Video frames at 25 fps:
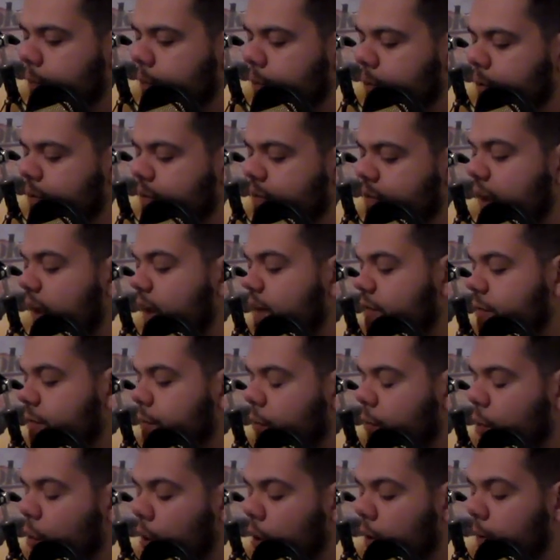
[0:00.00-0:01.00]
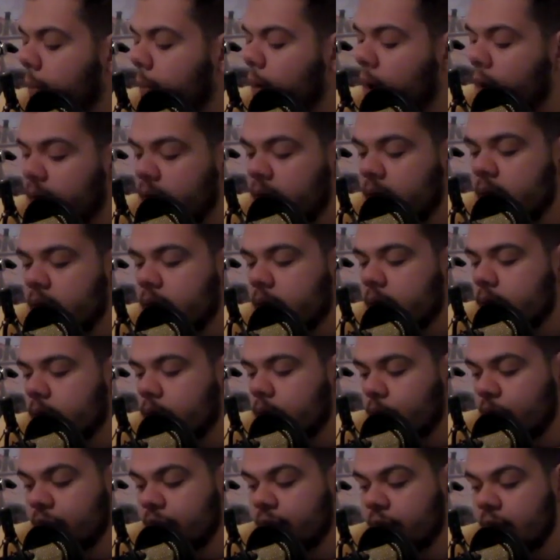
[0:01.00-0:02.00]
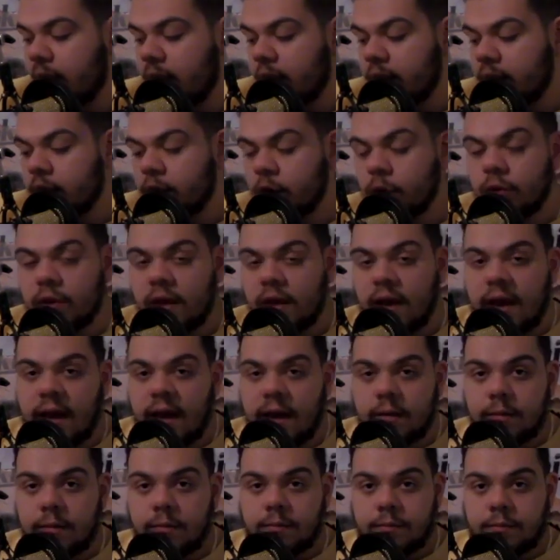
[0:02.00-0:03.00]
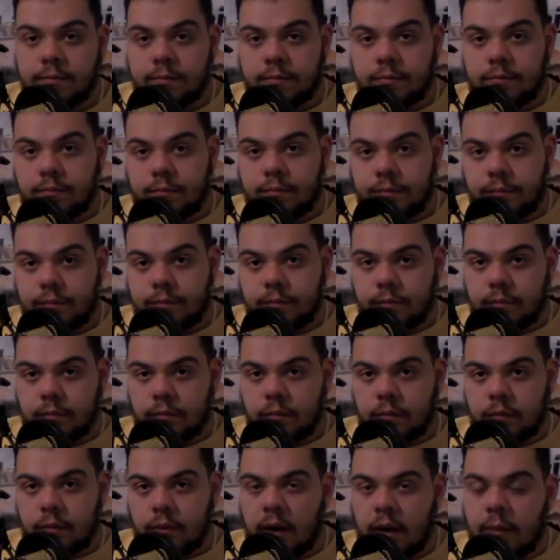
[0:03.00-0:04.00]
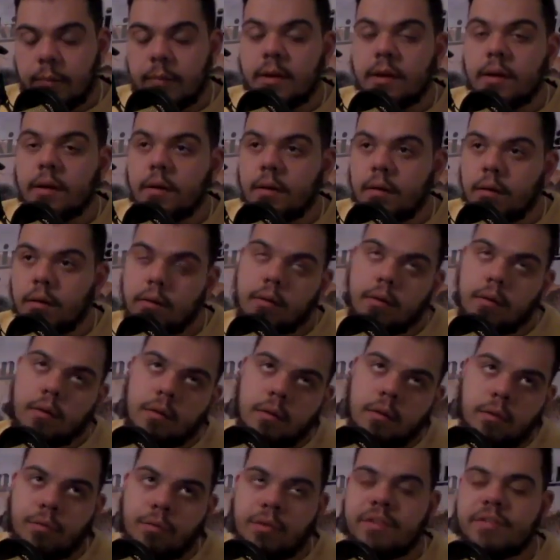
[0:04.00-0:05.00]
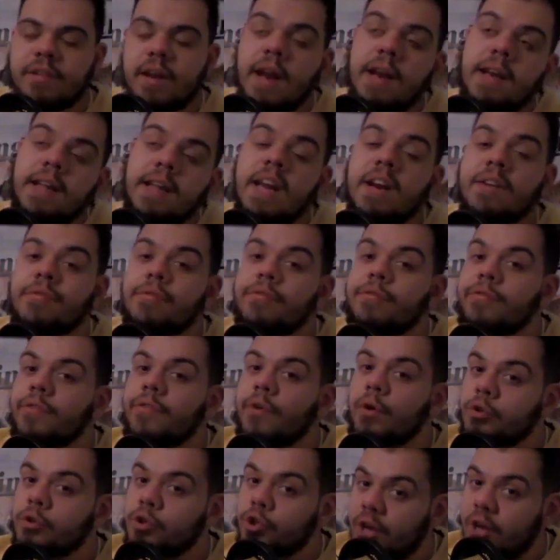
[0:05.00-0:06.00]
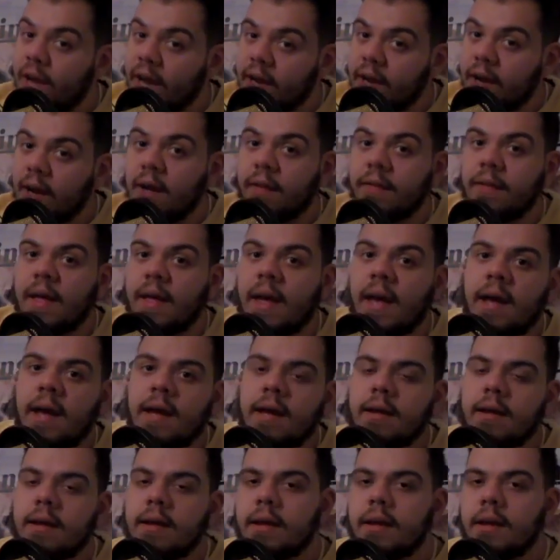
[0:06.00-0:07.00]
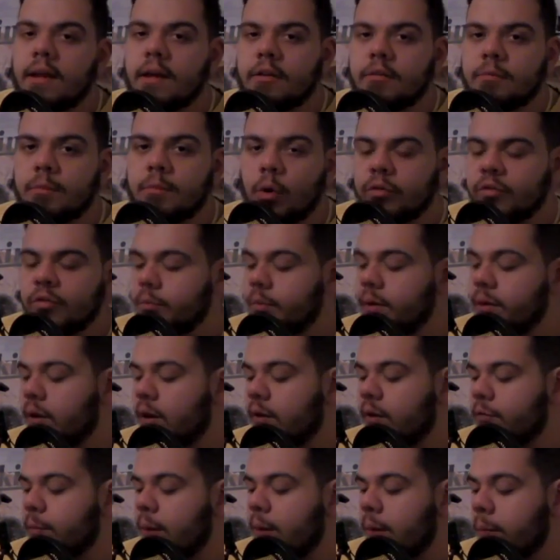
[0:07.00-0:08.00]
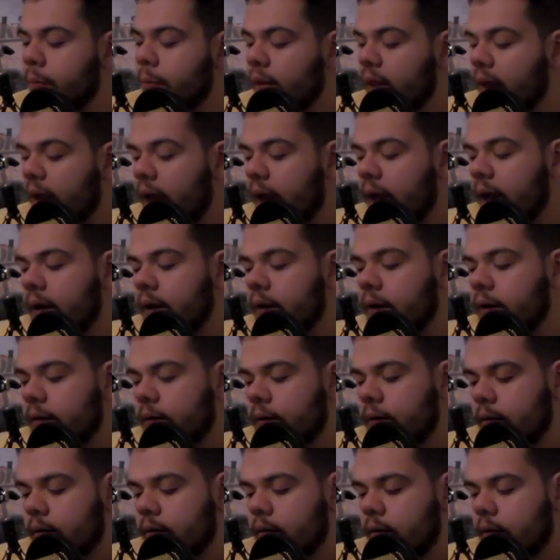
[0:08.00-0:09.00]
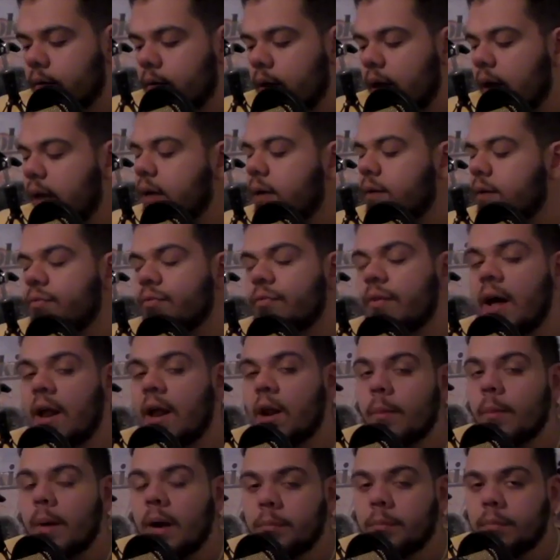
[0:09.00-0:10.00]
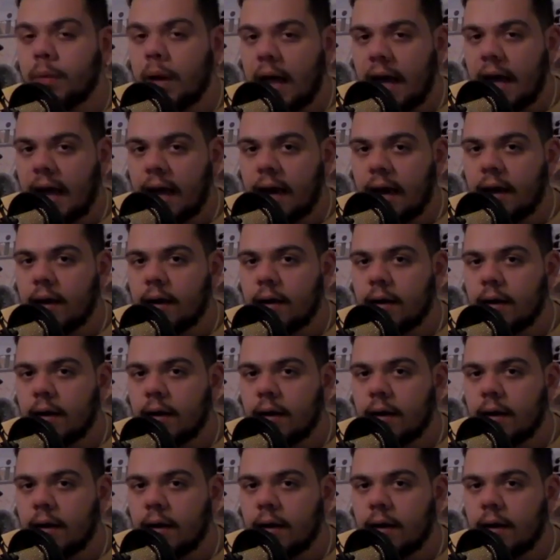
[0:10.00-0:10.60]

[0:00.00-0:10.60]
Save more money. The reason I didn't do that, the reason I didn't get a full check on that is mostly because I didn't follow my plan.